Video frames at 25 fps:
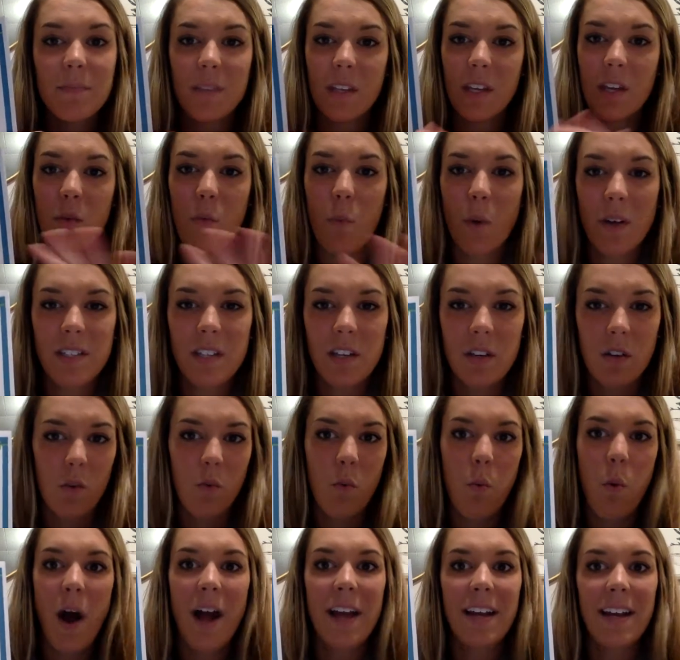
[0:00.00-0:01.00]
He wasn't
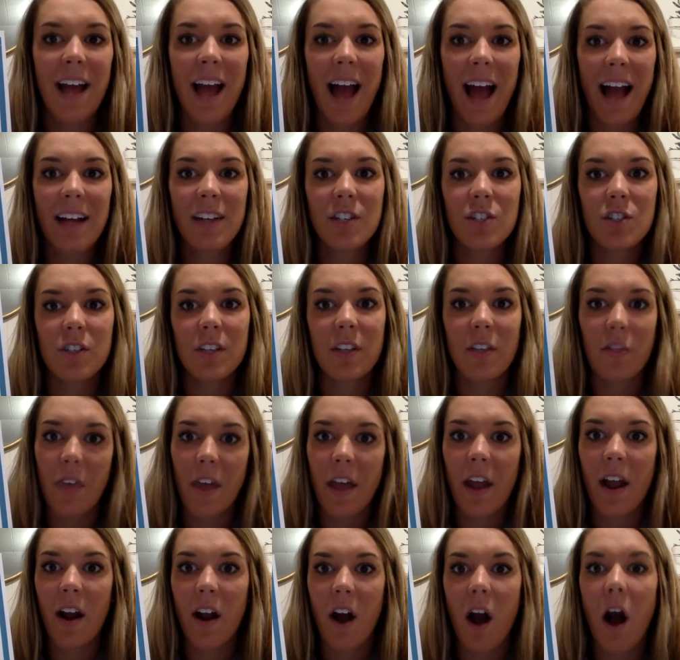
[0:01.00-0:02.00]
quite actually
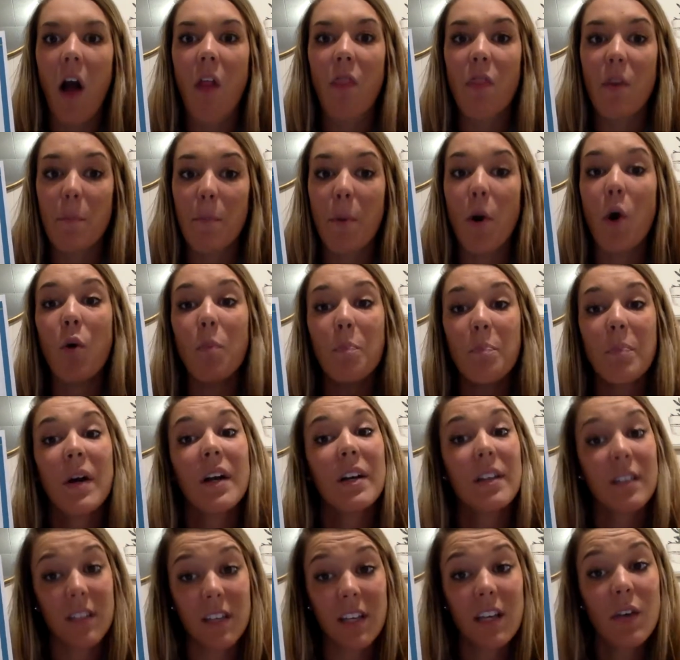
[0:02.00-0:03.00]
there on the boat, but
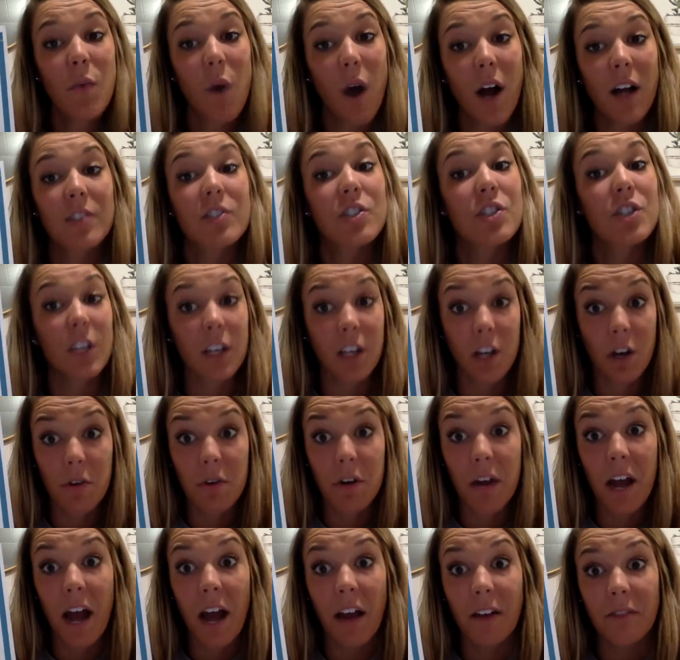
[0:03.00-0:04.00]
he watched it go
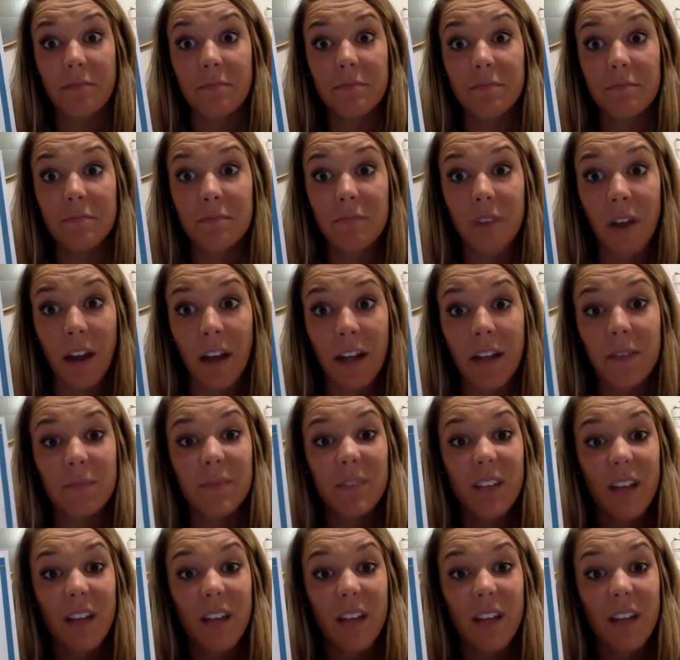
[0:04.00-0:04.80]
down, right?